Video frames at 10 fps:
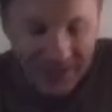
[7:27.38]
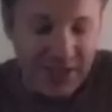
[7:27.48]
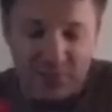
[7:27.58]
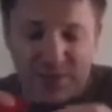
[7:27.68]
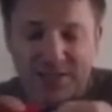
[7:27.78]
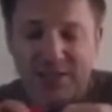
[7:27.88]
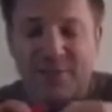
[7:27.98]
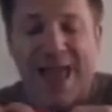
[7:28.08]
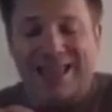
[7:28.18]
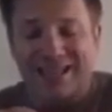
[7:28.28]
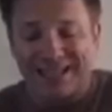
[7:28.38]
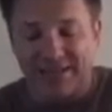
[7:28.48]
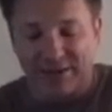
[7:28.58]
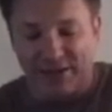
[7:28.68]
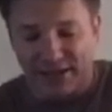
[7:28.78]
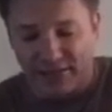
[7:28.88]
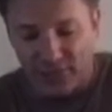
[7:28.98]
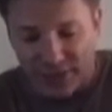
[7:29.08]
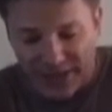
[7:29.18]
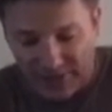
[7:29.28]
In this business, packing is everything. If
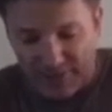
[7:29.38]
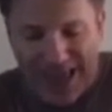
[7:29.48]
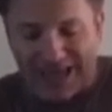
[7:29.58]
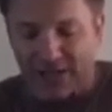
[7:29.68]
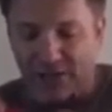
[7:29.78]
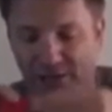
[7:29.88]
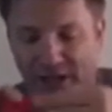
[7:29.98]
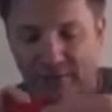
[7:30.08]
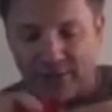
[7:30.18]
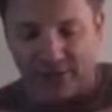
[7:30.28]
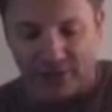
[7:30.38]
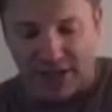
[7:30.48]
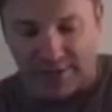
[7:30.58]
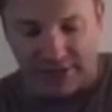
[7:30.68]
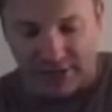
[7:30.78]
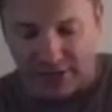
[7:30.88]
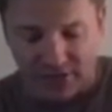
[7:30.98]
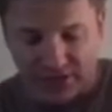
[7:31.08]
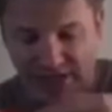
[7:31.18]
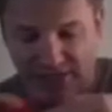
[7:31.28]
you can't package your comics
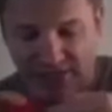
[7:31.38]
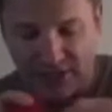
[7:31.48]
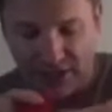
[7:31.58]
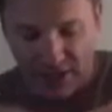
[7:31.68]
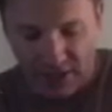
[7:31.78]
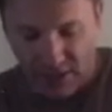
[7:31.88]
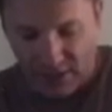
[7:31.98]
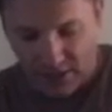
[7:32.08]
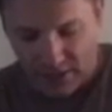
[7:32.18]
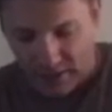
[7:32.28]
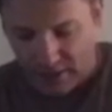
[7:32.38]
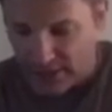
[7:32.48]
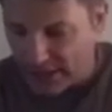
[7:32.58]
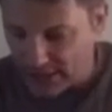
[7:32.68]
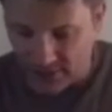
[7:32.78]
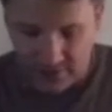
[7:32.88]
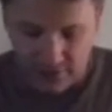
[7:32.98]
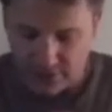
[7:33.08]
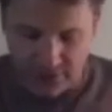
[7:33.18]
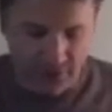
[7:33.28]
successfully, then
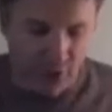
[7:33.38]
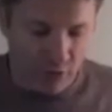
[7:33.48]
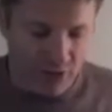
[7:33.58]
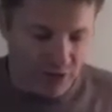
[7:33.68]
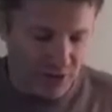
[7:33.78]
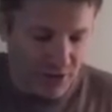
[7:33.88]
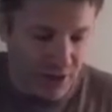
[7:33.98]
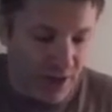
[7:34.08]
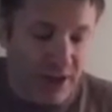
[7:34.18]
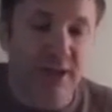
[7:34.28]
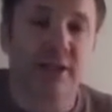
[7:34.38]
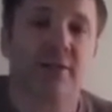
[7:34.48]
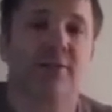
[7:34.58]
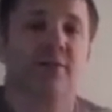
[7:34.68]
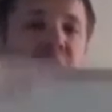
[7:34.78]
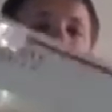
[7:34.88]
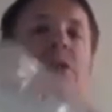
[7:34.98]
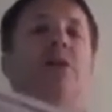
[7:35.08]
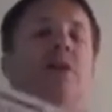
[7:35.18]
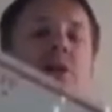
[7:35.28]
you're in the wrong business. Here.
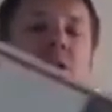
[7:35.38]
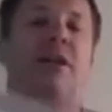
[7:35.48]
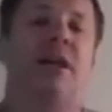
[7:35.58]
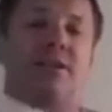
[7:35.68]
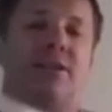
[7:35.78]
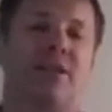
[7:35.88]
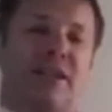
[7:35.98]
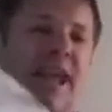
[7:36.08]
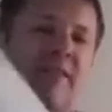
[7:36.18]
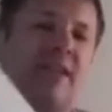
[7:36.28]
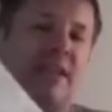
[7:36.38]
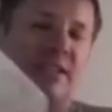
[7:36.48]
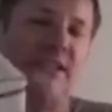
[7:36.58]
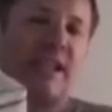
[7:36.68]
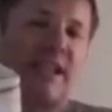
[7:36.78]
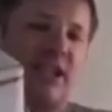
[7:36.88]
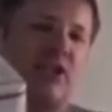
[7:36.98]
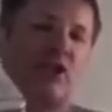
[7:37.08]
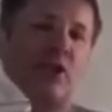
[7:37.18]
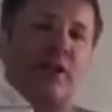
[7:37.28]
Oh, God, this is heavy. It's thick.
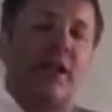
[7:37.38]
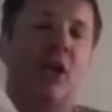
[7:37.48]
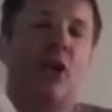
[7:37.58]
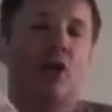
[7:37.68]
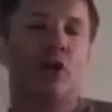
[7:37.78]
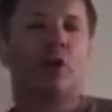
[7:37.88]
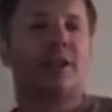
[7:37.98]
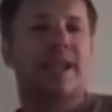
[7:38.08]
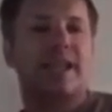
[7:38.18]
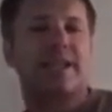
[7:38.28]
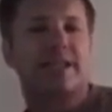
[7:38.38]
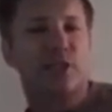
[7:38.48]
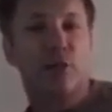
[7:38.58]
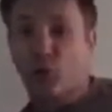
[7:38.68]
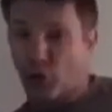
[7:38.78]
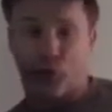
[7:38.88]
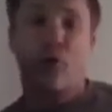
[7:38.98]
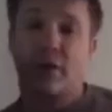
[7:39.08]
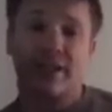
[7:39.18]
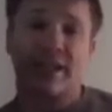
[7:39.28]
It's sturdy. You could take this and you could
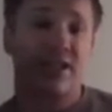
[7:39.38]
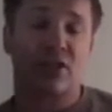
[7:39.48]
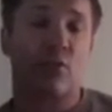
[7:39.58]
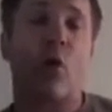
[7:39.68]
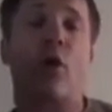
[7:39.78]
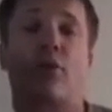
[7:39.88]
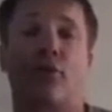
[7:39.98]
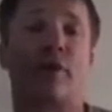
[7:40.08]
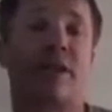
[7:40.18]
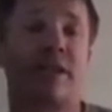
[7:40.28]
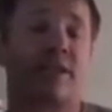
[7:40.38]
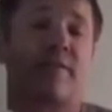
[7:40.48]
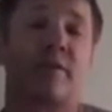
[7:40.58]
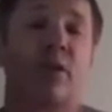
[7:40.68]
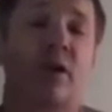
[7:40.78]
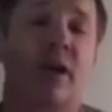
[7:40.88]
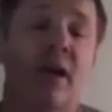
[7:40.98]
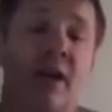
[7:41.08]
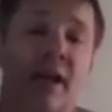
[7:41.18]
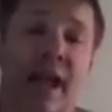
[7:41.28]
throw this against the wall, throw it against the
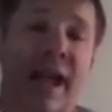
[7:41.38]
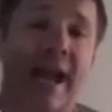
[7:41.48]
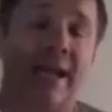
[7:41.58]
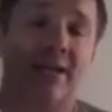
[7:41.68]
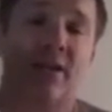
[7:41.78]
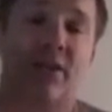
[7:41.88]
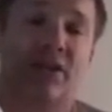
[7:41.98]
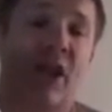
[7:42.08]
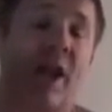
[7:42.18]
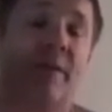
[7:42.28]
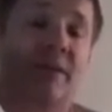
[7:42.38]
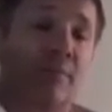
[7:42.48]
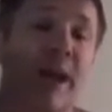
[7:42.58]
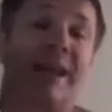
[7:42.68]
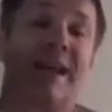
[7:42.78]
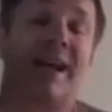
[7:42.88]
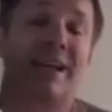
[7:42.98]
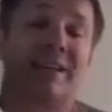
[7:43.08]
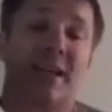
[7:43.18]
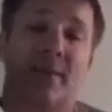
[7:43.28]
floor, and the comics might not
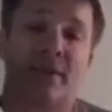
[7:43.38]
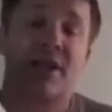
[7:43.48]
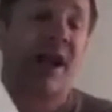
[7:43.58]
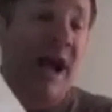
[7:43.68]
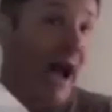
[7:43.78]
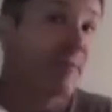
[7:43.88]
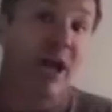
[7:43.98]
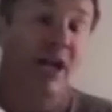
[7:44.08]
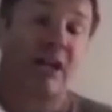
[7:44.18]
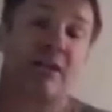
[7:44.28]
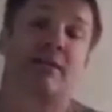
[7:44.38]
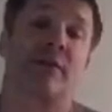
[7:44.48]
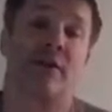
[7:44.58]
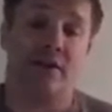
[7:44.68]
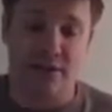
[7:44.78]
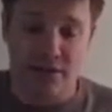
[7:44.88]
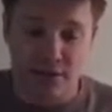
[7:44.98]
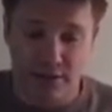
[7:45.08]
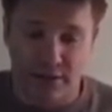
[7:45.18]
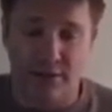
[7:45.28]
get damaged. I'm not going to throw it.
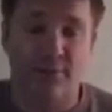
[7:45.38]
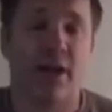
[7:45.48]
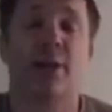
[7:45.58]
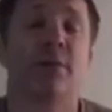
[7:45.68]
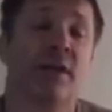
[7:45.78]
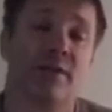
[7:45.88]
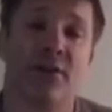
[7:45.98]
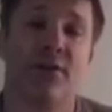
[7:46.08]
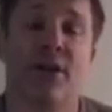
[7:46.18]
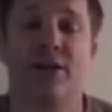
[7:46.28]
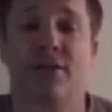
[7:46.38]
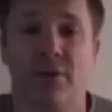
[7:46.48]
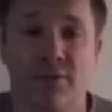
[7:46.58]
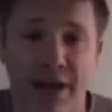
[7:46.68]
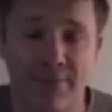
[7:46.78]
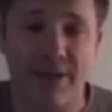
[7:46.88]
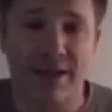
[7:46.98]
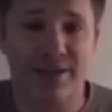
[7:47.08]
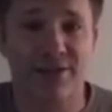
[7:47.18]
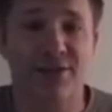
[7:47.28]
I would never do that to one of my
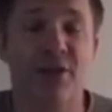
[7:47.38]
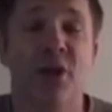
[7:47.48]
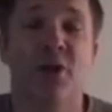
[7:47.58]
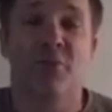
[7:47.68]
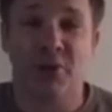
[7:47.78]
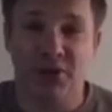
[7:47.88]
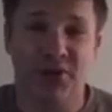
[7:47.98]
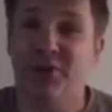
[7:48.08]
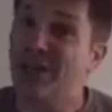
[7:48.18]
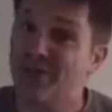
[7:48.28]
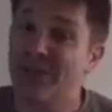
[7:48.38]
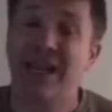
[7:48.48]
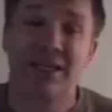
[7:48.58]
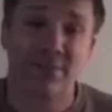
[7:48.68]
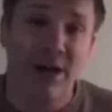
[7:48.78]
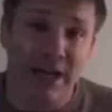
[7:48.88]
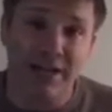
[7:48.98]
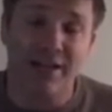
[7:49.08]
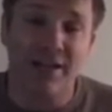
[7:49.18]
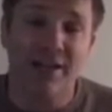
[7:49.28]
packages. But the USPS
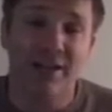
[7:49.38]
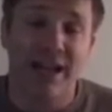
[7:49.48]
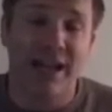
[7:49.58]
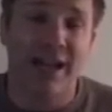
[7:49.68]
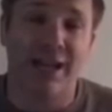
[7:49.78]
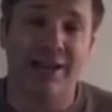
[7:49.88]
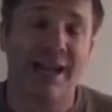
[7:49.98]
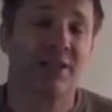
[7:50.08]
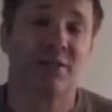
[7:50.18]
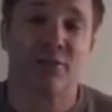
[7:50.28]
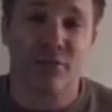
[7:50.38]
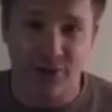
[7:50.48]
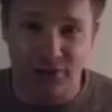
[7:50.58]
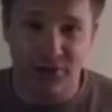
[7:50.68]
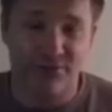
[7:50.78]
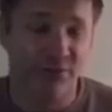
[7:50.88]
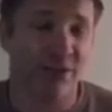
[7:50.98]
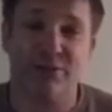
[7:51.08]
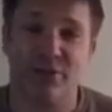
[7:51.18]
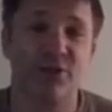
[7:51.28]
might, and that's where it's,
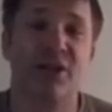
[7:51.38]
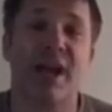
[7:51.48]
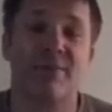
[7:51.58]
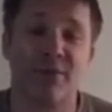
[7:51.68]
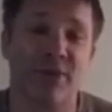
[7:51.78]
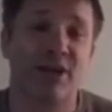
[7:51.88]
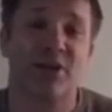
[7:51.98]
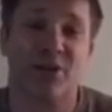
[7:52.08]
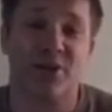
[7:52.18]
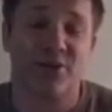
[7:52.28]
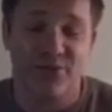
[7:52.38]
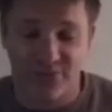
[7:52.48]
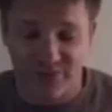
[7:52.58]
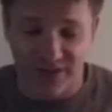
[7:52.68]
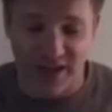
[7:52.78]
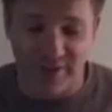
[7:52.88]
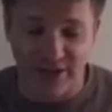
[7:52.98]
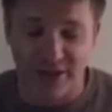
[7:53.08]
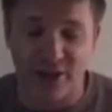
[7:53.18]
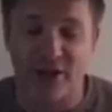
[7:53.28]
your job to make sure the
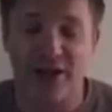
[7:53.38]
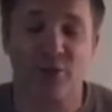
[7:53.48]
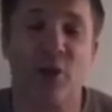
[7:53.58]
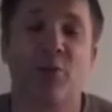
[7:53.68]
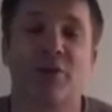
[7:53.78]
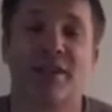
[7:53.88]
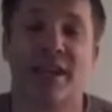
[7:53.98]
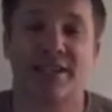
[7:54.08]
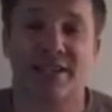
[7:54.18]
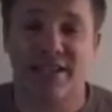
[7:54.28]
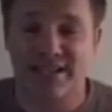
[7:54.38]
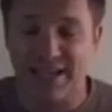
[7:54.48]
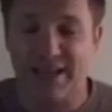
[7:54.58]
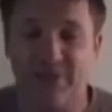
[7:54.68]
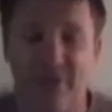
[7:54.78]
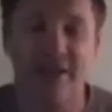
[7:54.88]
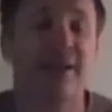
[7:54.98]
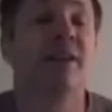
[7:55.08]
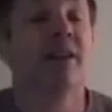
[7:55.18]
comics are as well protected as they can be.